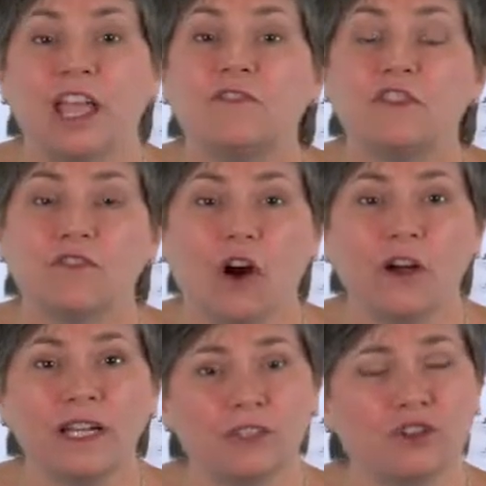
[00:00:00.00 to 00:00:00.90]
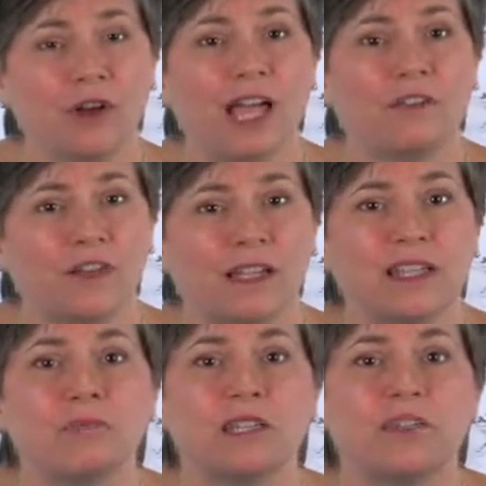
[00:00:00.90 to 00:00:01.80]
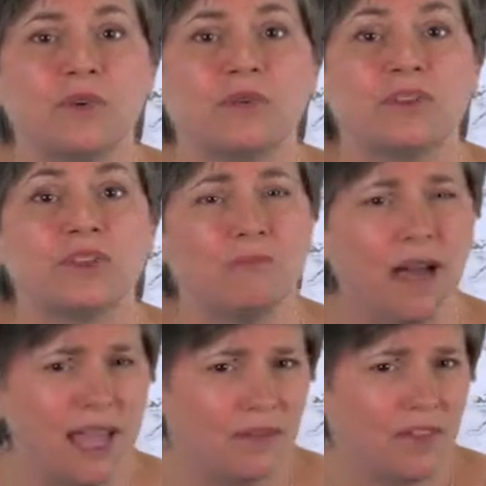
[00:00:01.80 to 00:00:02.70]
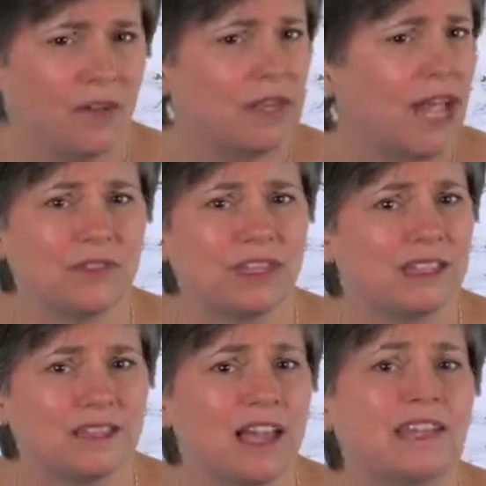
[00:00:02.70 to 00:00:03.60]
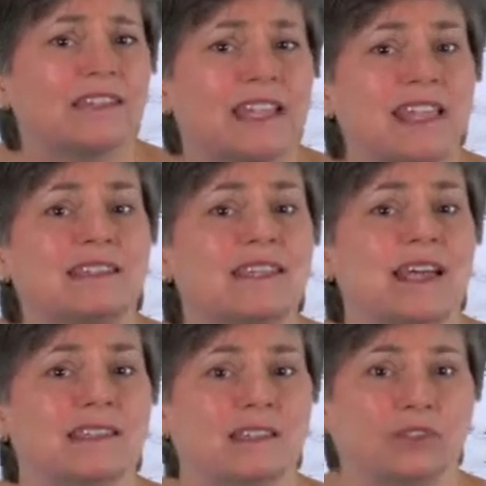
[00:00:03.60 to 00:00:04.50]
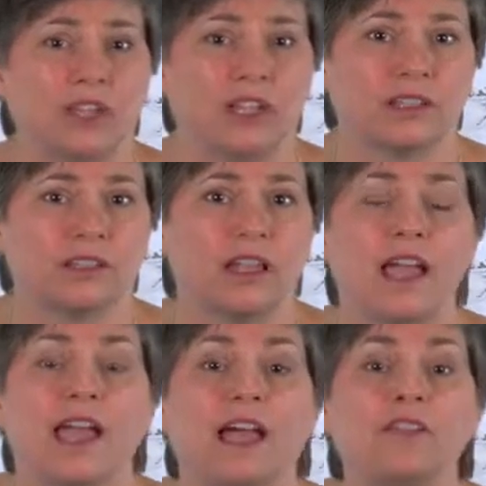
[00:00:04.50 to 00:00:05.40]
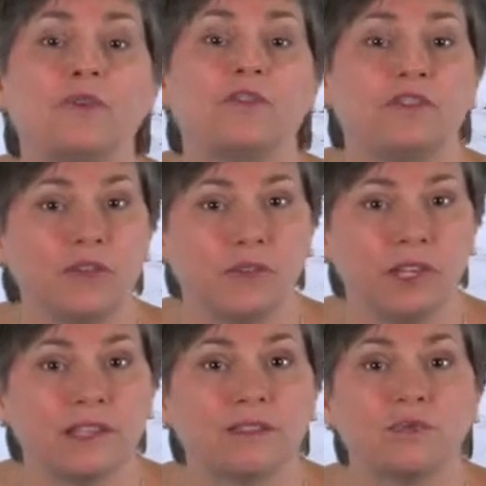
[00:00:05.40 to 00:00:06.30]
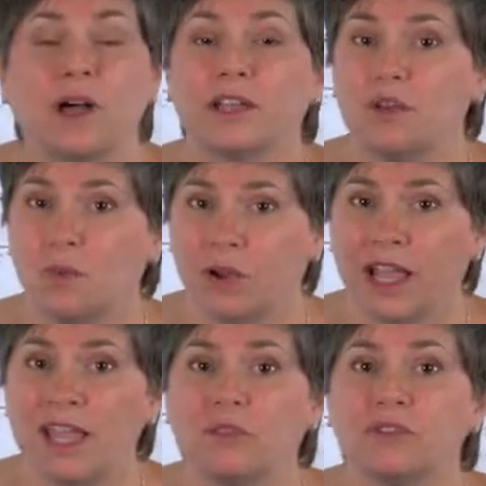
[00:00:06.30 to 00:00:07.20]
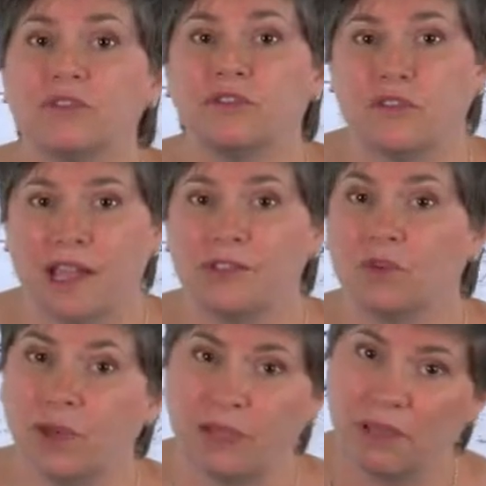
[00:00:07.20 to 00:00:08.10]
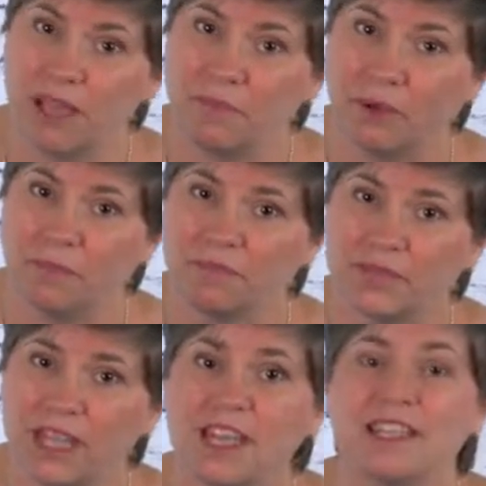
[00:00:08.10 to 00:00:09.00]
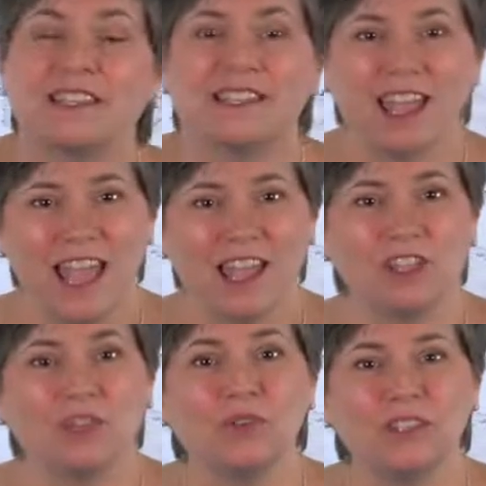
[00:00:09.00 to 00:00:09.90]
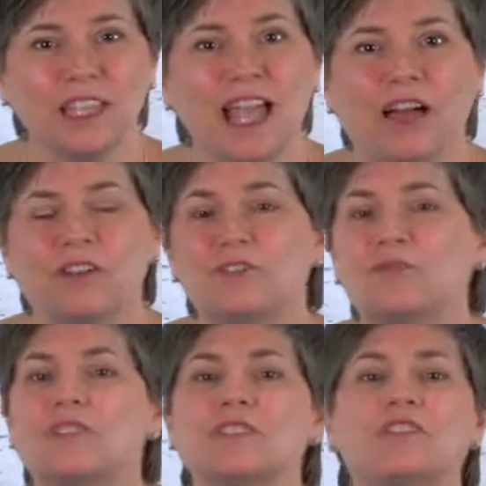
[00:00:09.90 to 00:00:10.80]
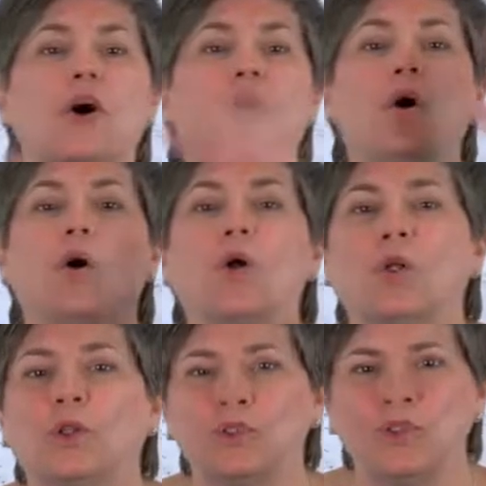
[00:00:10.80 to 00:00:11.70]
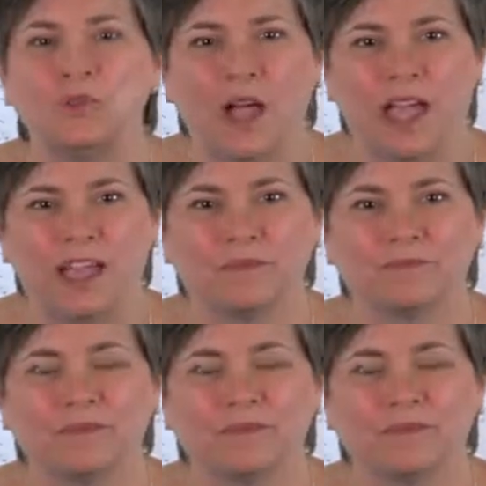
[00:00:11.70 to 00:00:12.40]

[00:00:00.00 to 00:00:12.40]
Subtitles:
If you've already tried finding big donors, you might have found out that it's not as easy as it looks, and there are a few reasons why you weren't able to find the right people. Today, you'll see how to do this in a whole new way.